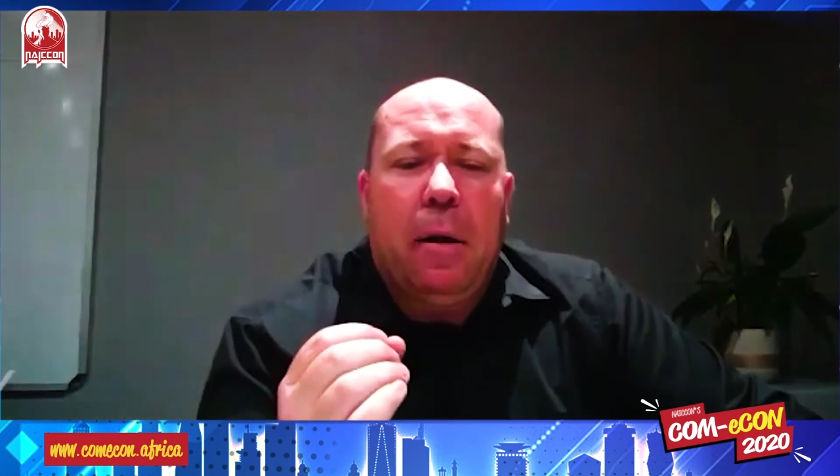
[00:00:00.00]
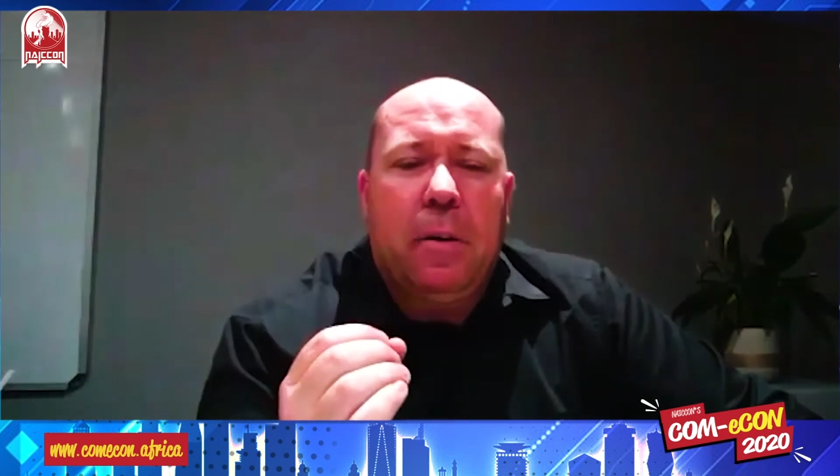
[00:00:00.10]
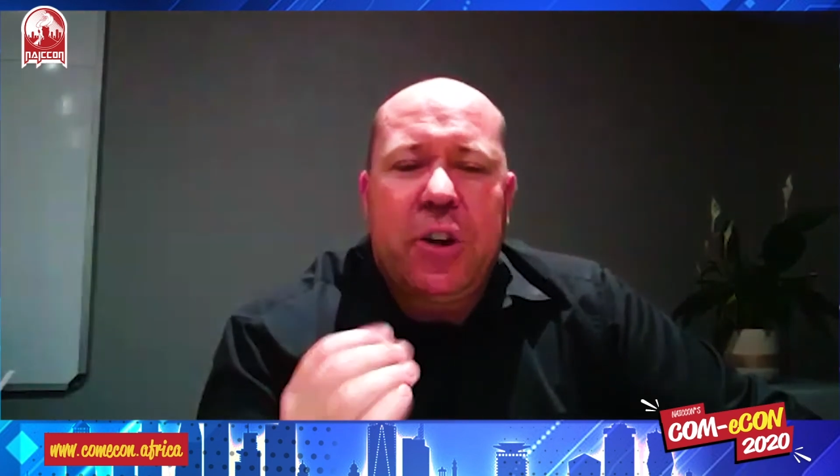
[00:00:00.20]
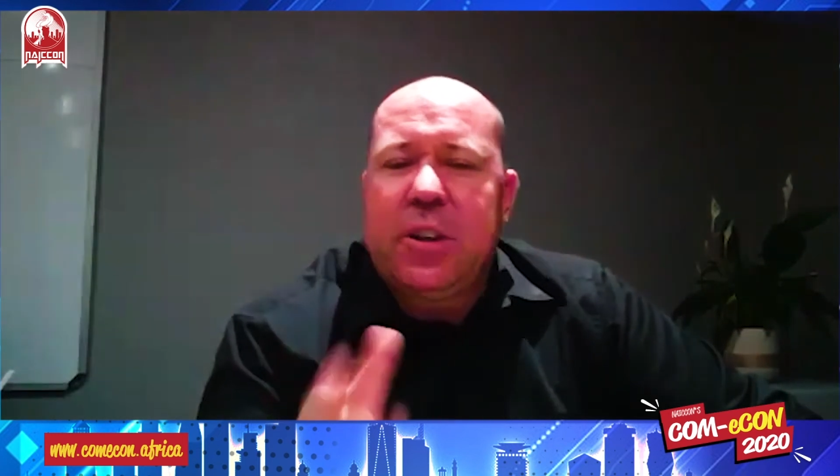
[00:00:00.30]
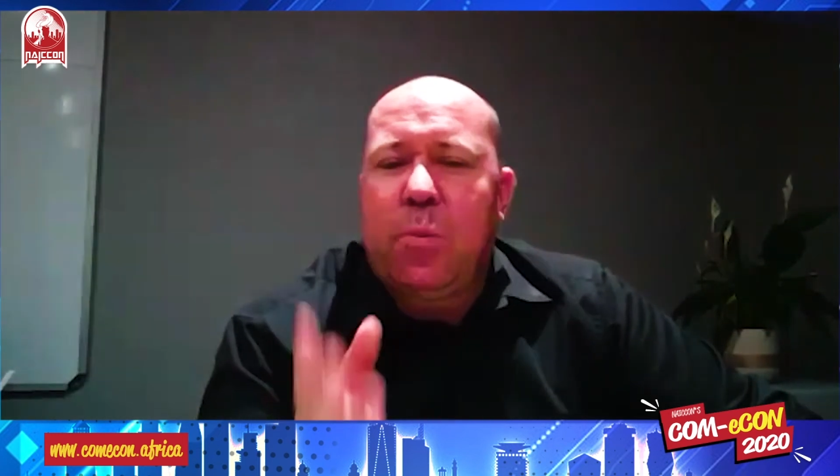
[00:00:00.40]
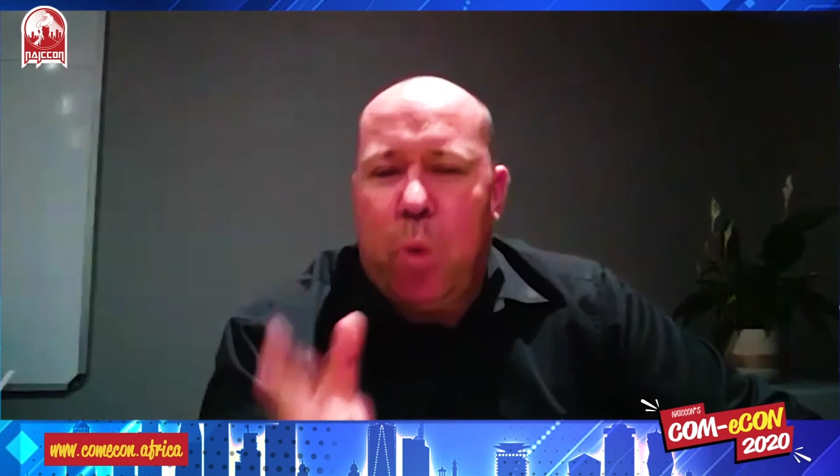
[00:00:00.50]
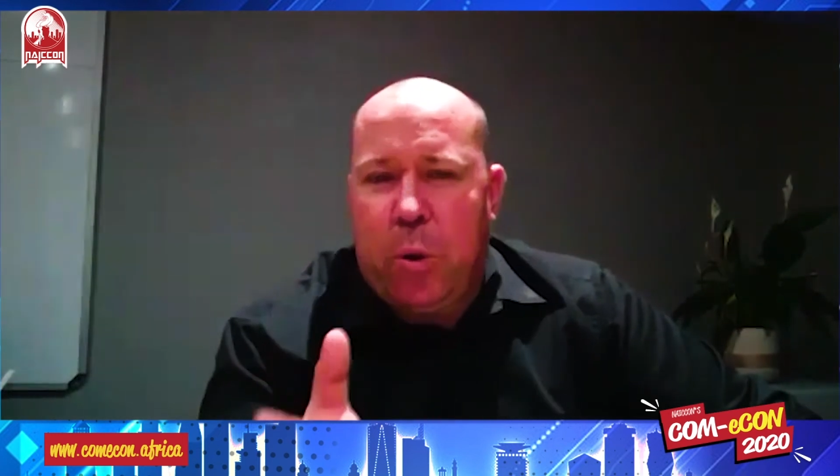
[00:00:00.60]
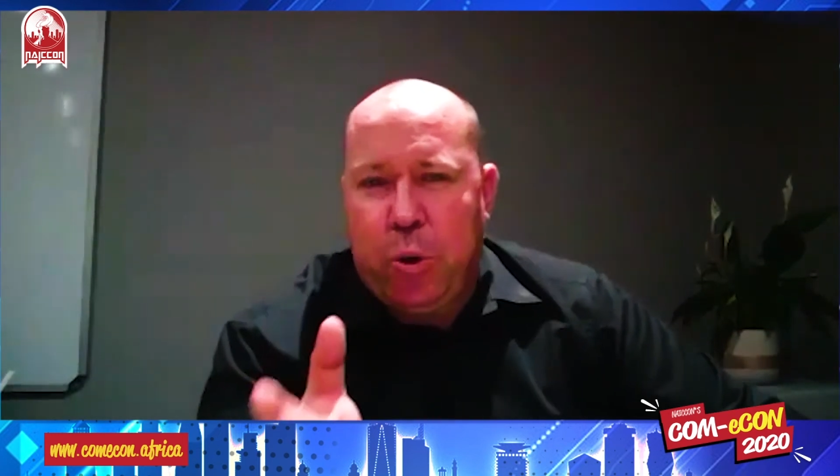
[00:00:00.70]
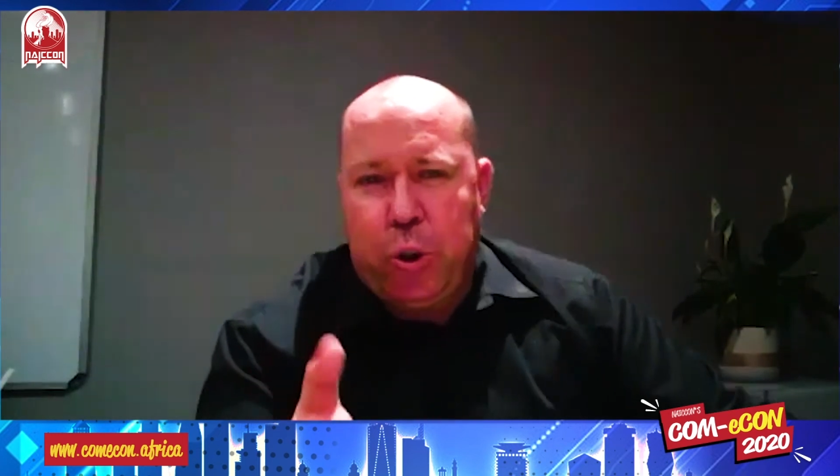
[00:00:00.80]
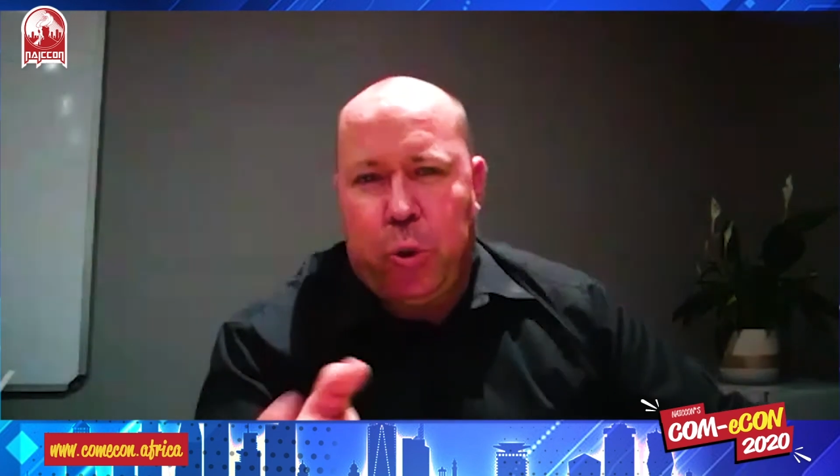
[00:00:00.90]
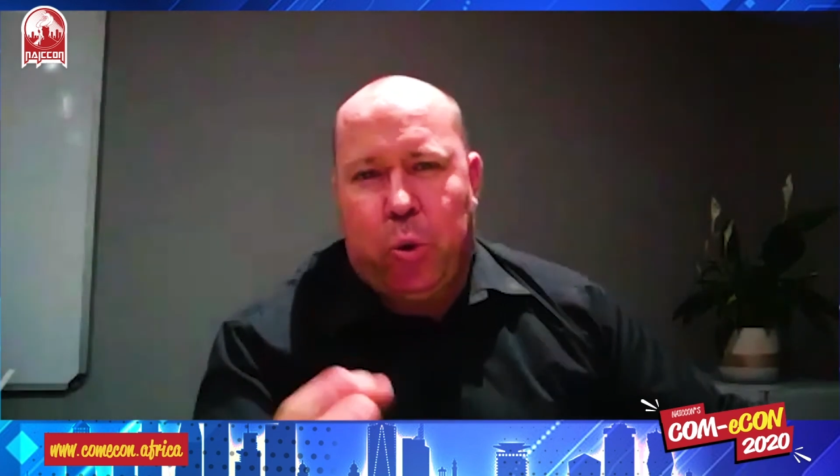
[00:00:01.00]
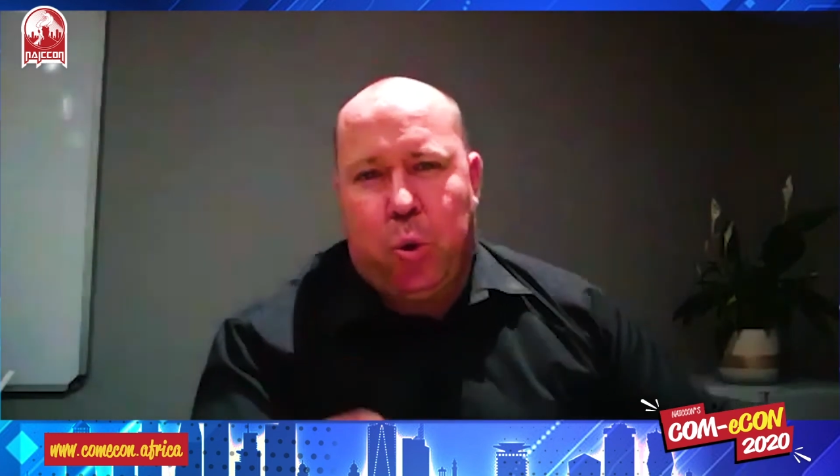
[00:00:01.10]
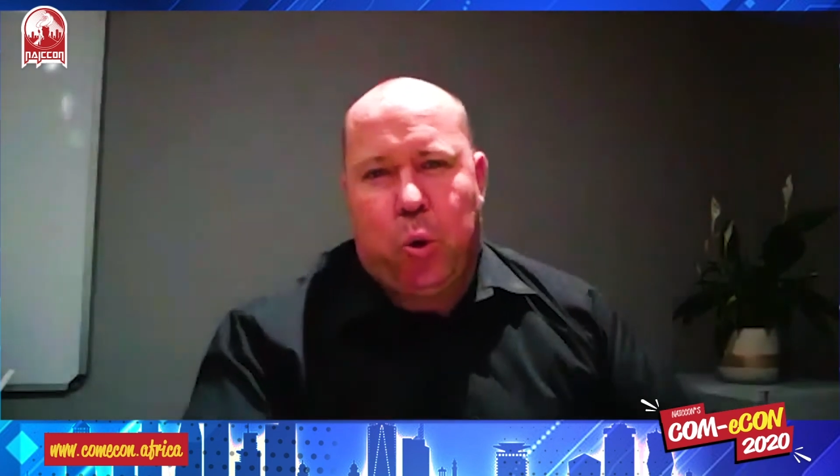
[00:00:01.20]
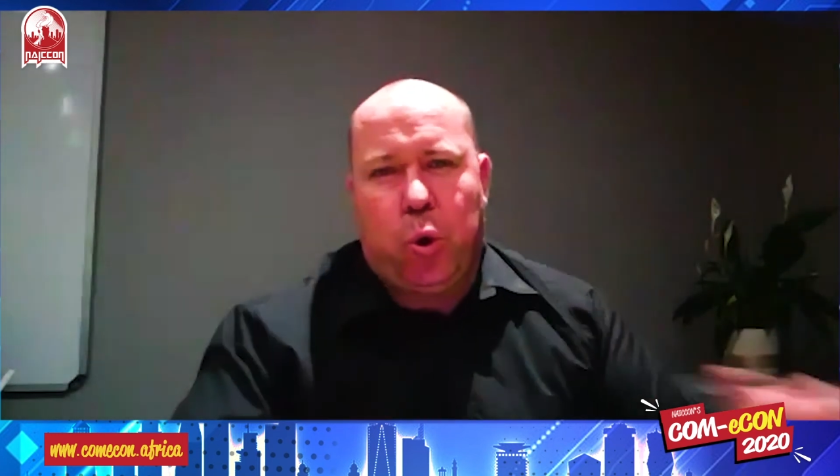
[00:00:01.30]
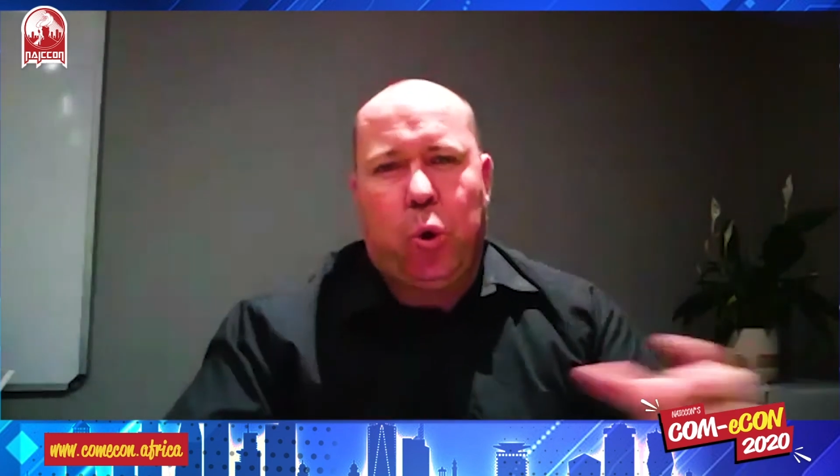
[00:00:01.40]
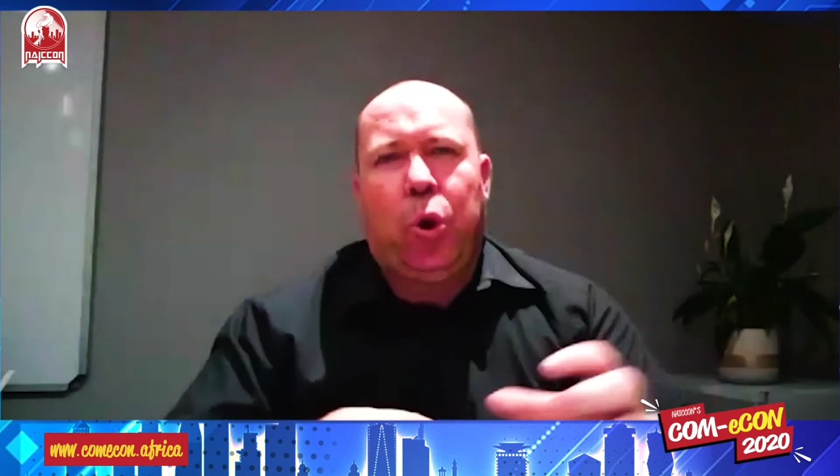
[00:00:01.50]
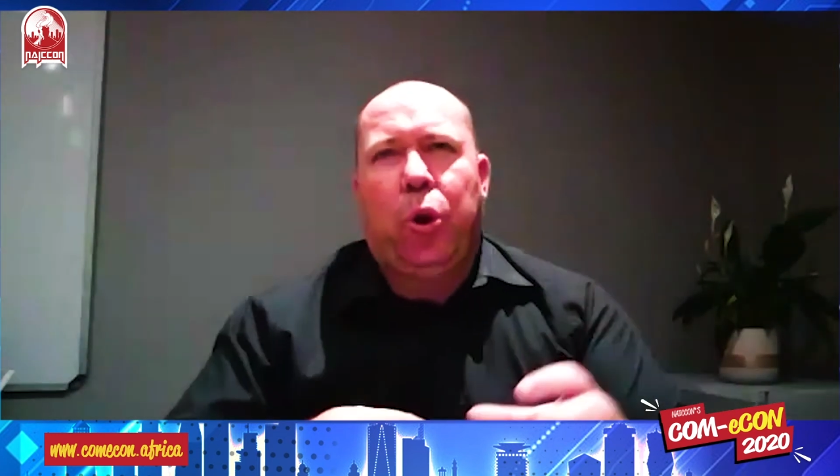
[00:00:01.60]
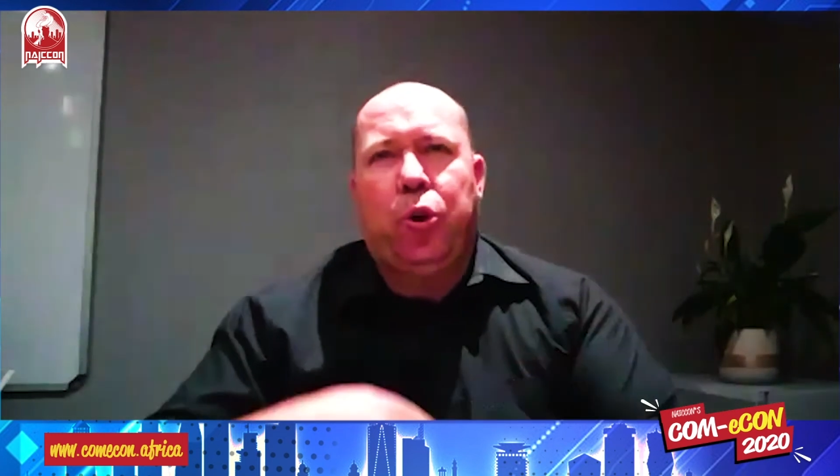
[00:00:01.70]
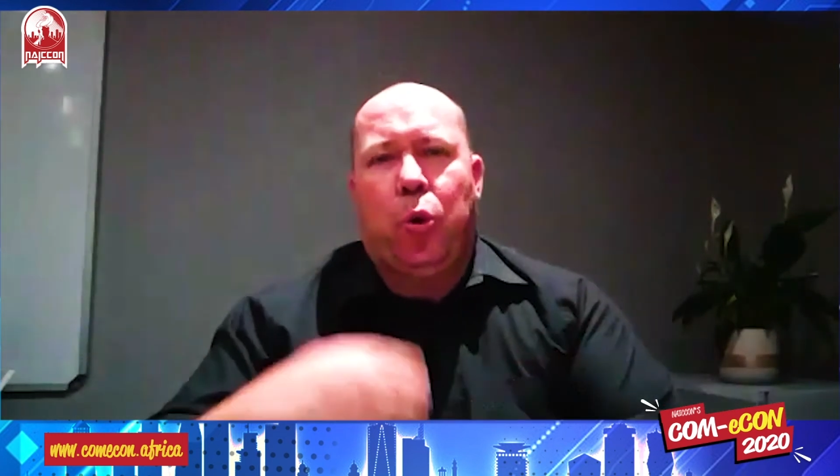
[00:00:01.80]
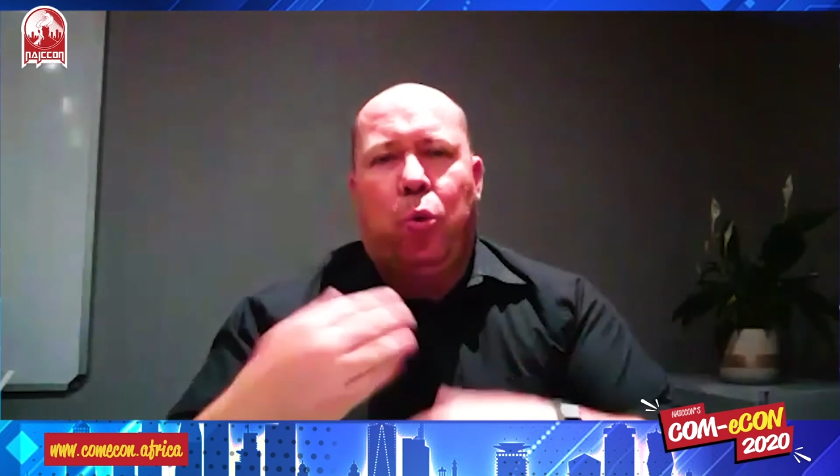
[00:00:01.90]
Jason, what was your
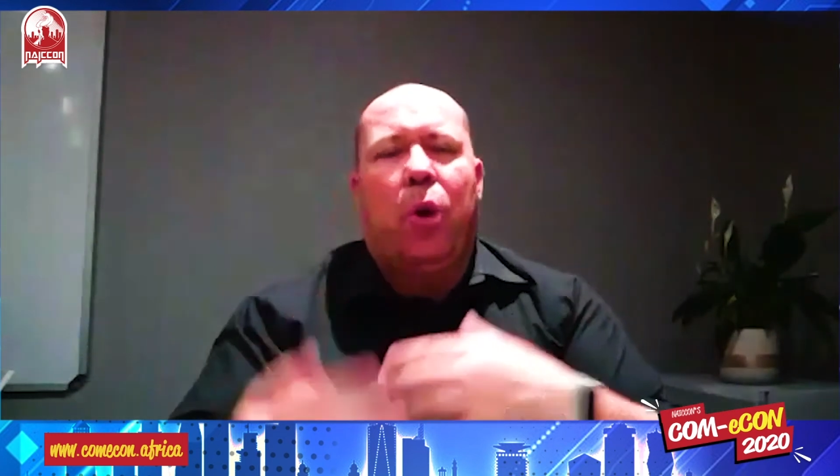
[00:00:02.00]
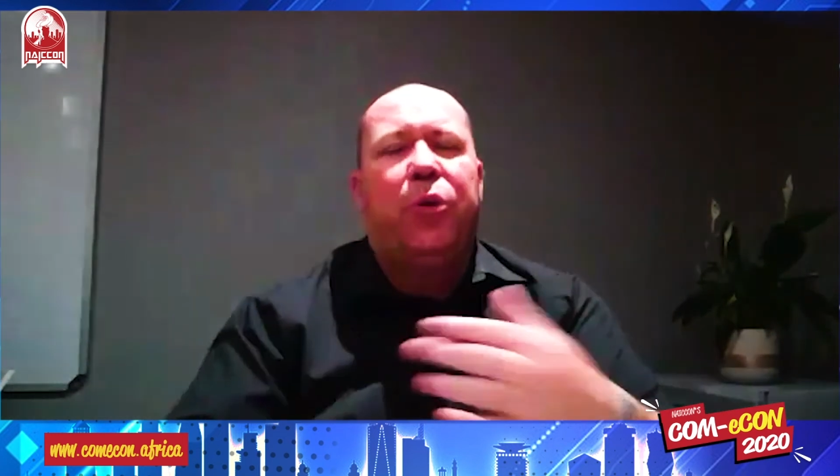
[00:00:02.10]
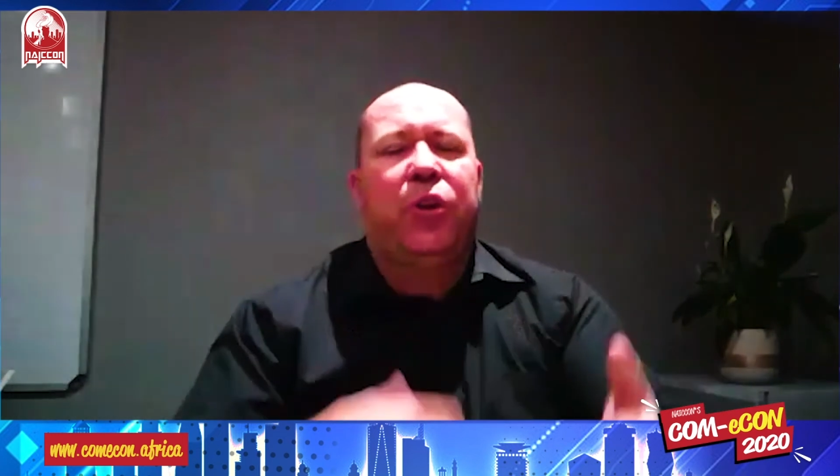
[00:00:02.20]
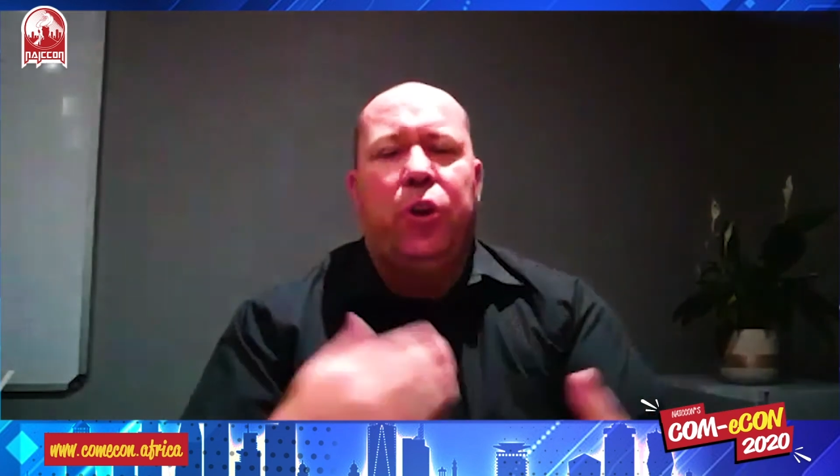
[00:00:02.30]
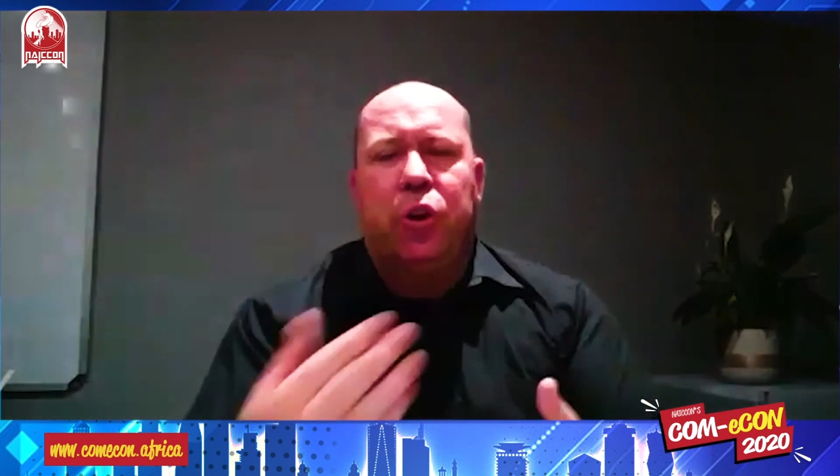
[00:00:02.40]
growth in your